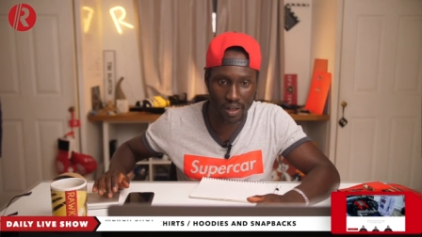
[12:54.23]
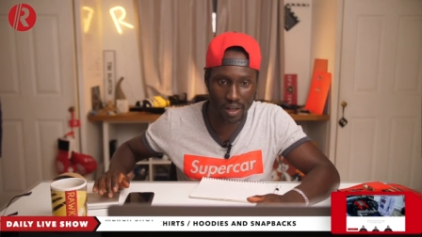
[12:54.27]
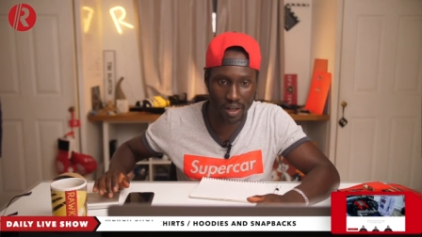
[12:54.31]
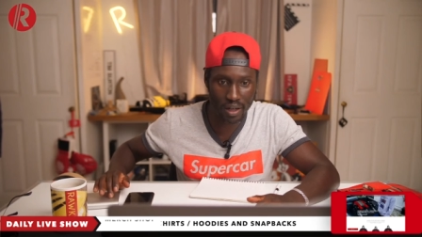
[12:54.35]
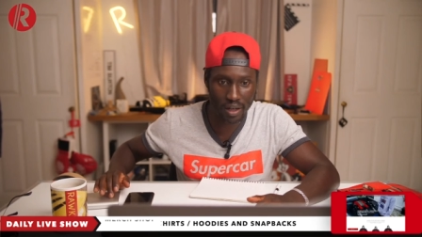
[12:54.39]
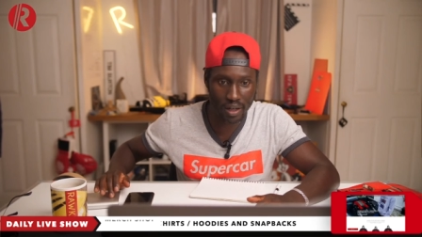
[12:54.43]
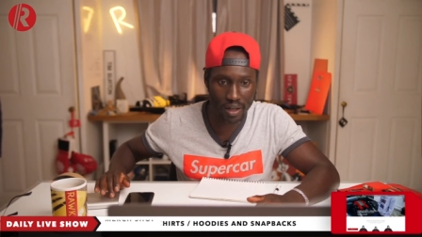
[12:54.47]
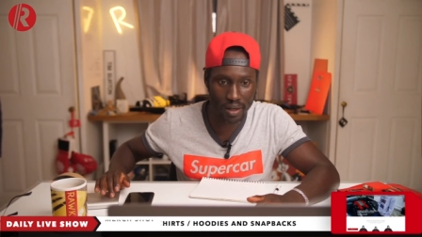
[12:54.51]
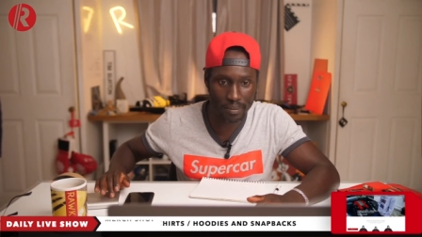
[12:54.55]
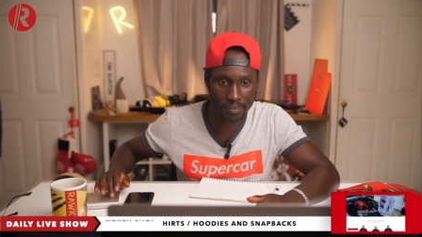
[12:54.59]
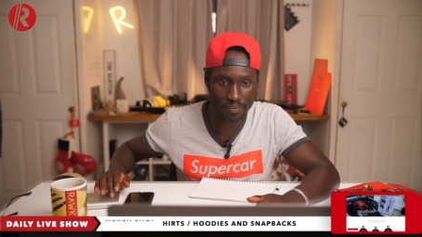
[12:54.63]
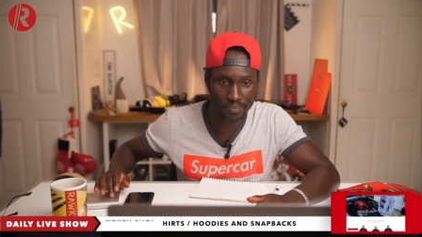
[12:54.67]

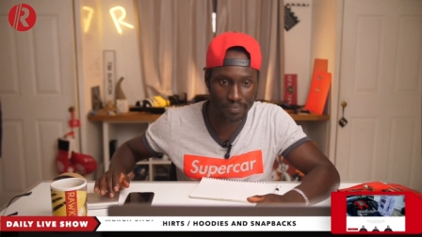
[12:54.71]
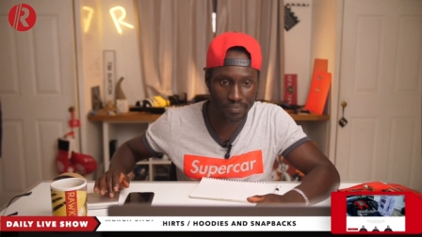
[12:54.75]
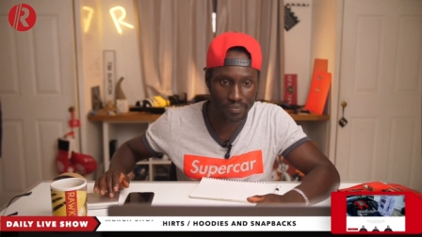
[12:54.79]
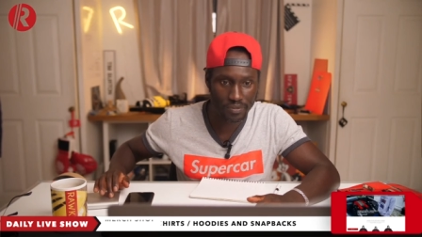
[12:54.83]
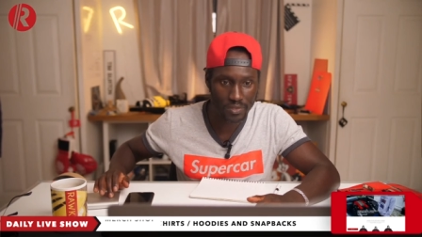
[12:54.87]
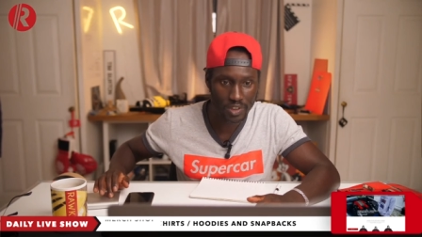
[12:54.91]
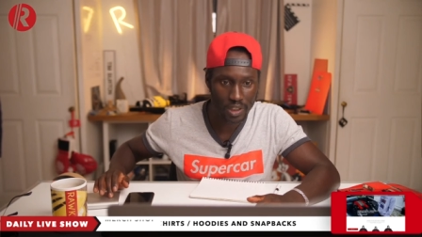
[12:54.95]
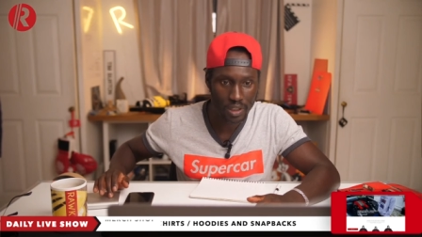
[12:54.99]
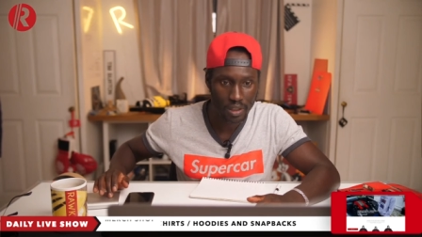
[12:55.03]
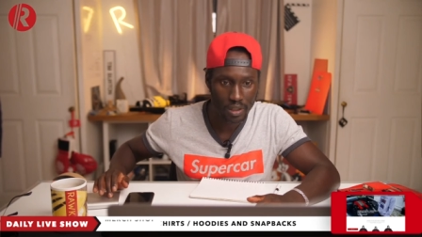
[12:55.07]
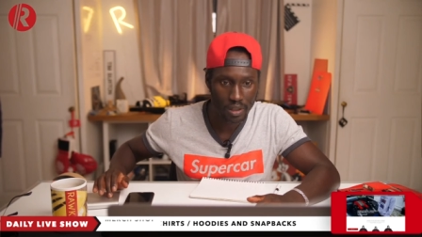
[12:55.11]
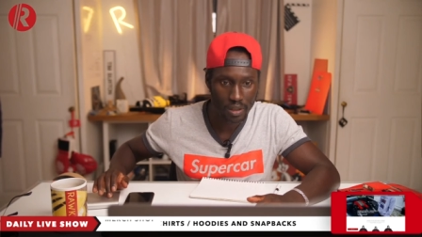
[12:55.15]
Um,
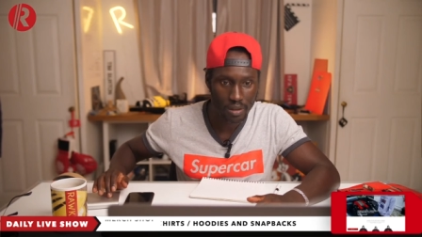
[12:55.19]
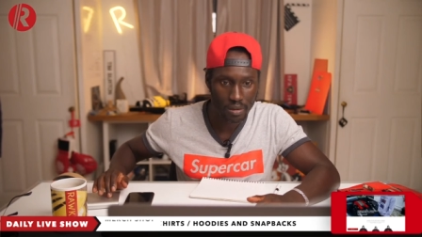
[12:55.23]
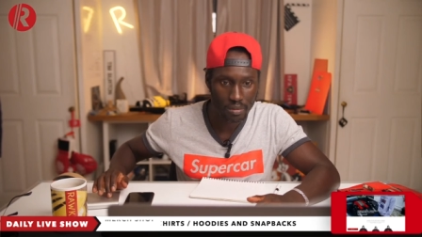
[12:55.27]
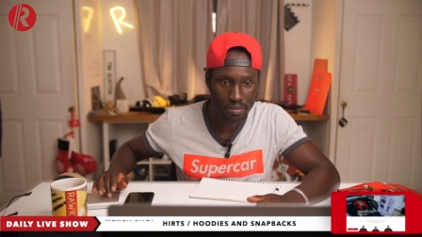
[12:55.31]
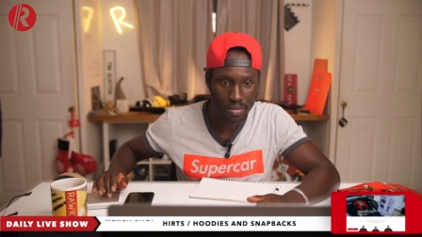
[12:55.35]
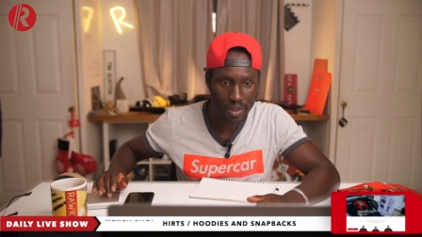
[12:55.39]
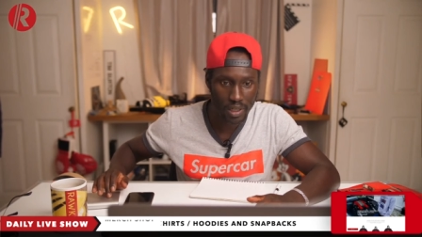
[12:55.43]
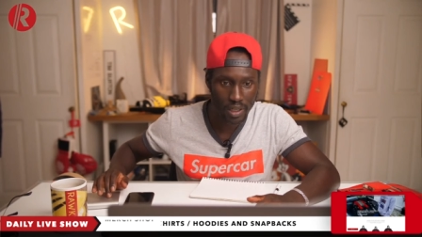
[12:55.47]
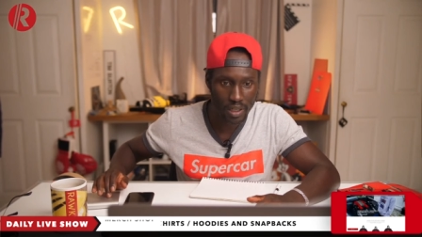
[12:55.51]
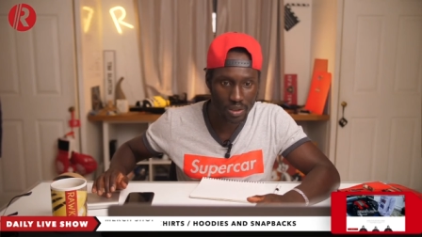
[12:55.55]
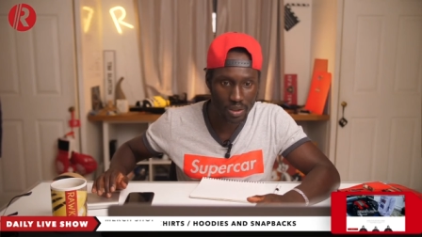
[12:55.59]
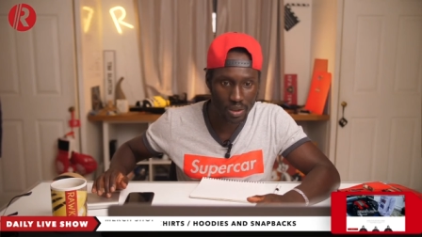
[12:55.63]

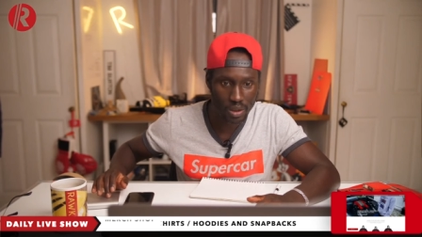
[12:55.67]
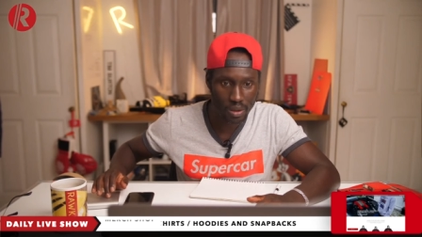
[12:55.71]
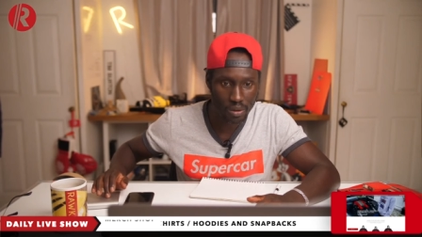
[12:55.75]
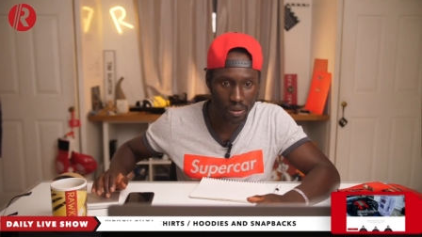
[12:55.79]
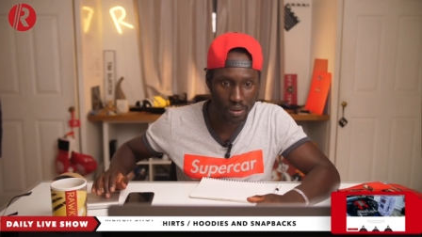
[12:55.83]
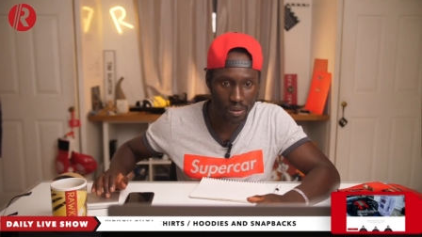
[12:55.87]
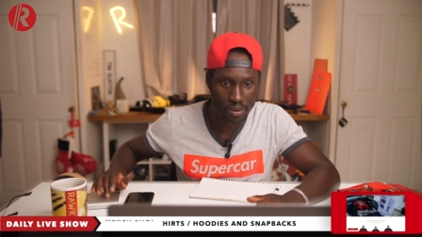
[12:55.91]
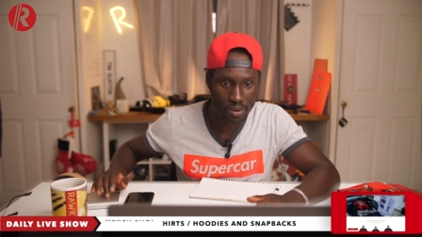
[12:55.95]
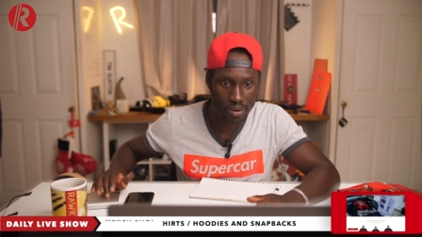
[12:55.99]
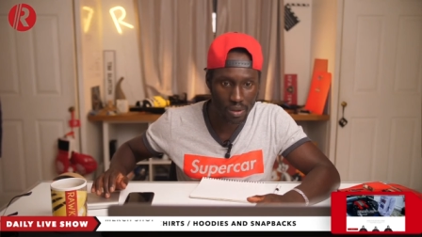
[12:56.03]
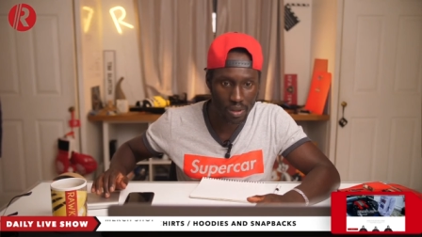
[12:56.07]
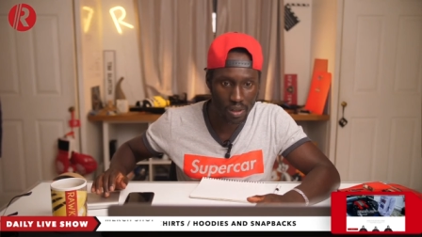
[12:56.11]
price
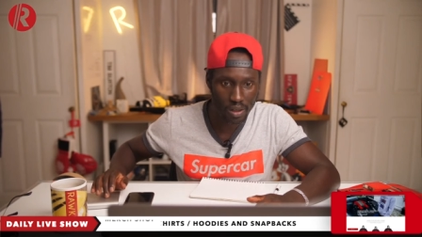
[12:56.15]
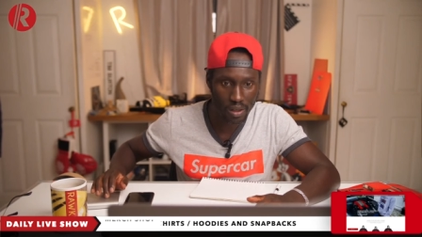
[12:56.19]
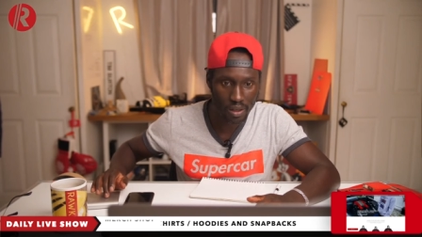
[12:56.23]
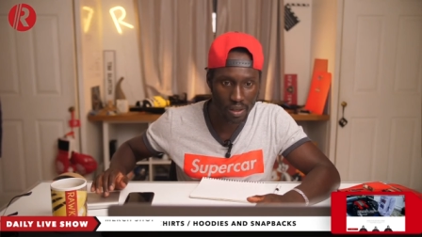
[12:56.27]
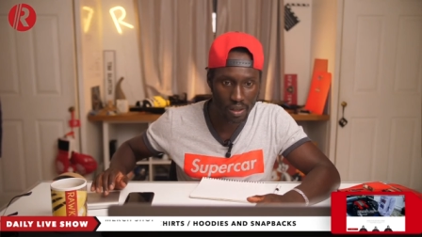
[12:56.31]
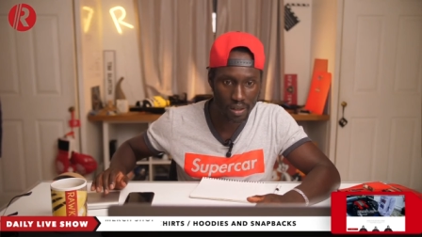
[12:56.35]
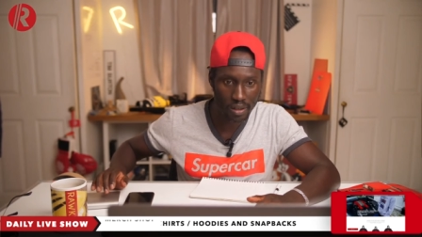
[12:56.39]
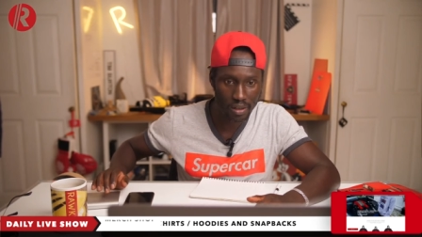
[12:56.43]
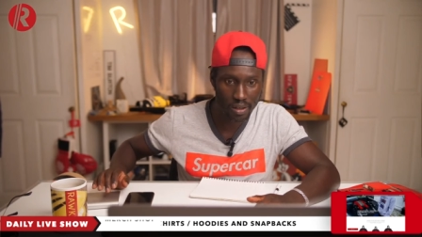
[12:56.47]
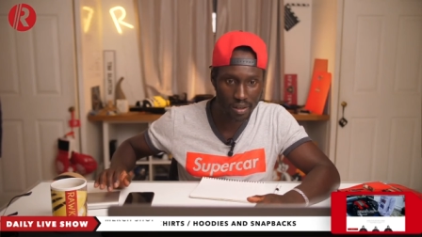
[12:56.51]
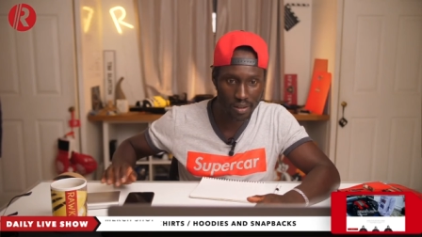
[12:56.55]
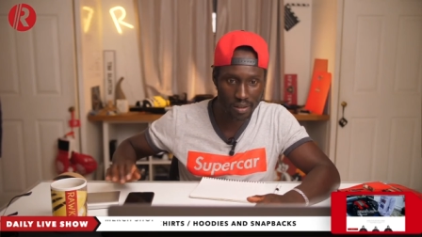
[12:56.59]
of
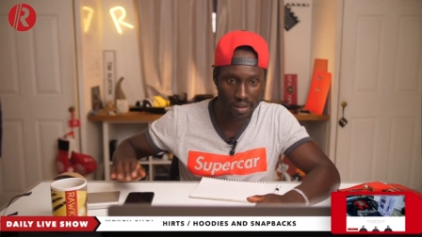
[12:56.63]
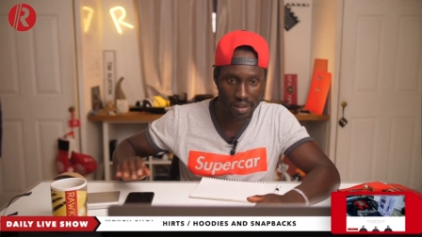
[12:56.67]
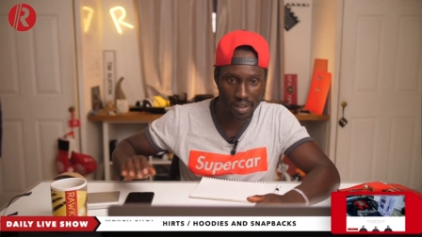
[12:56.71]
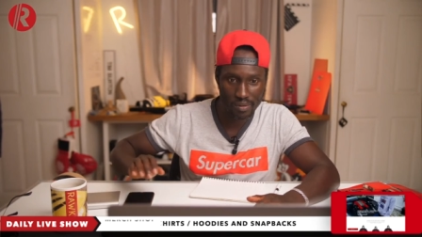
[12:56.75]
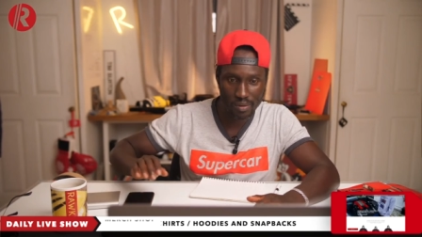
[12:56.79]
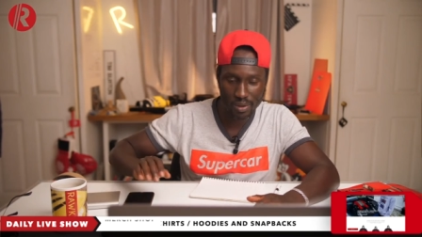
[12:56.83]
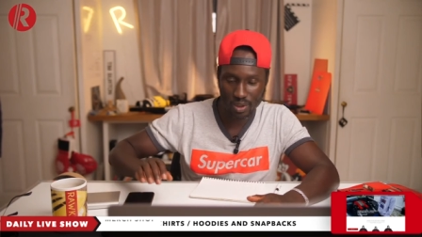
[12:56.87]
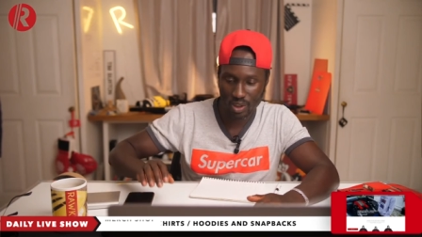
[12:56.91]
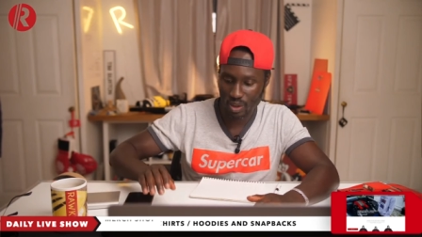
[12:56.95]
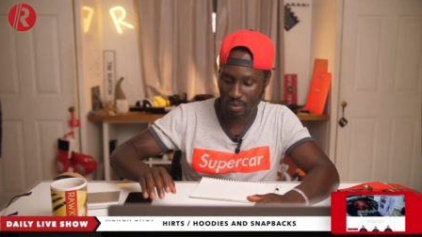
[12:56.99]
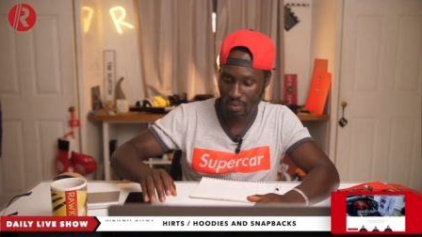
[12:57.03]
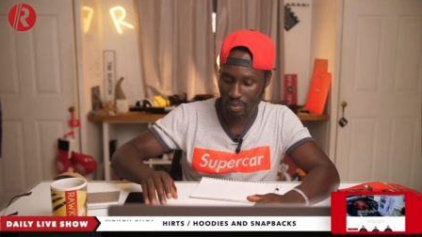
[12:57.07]
Vulcan
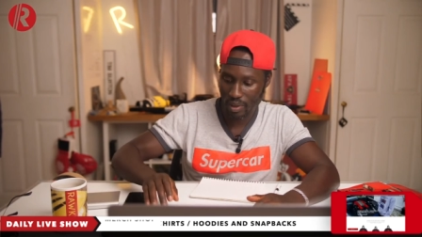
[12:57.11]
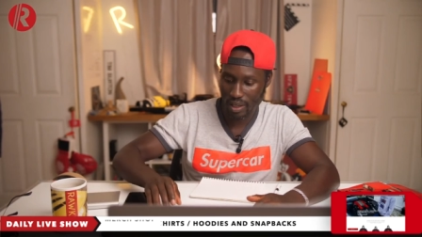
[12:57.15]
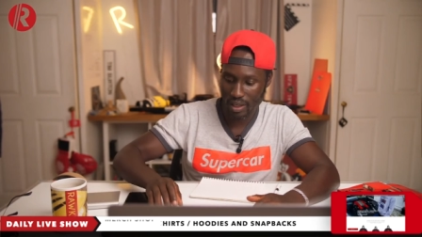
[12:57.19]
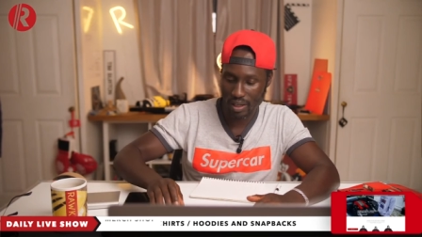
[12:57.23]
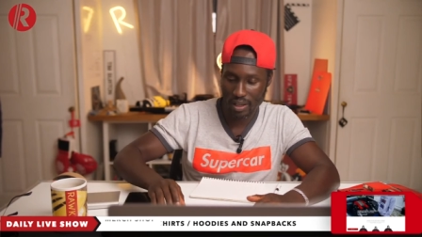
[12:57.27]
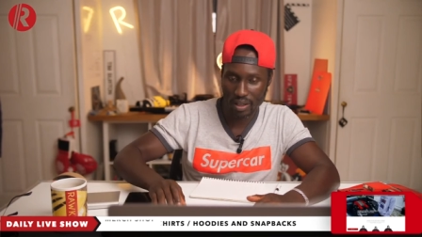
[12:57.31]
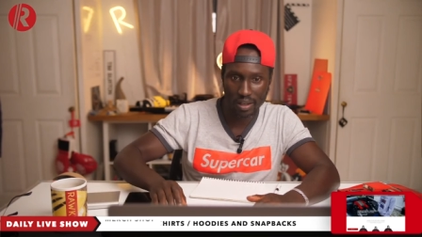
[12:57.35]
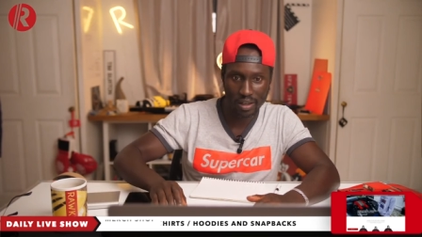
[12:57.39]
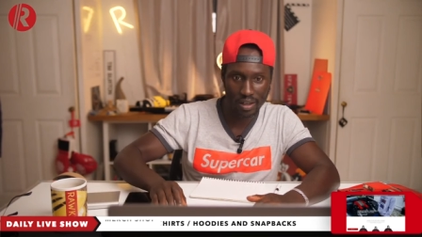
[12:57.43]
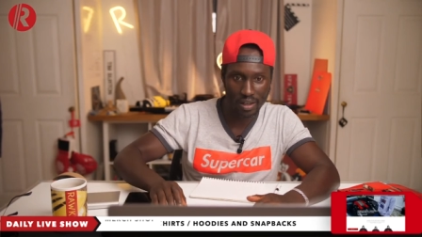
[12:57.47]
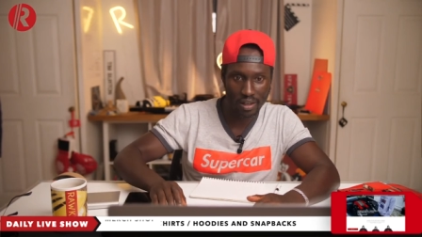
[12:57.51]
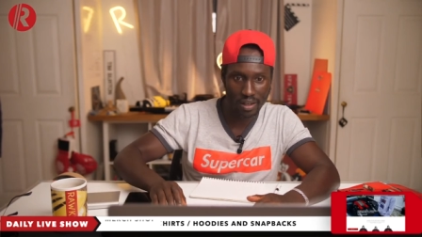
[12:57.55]
Eagle
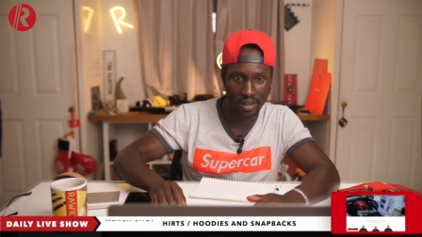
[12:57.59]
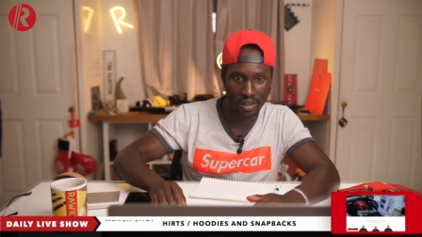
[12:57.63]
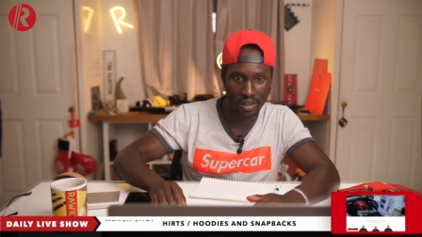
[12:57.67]
Spider.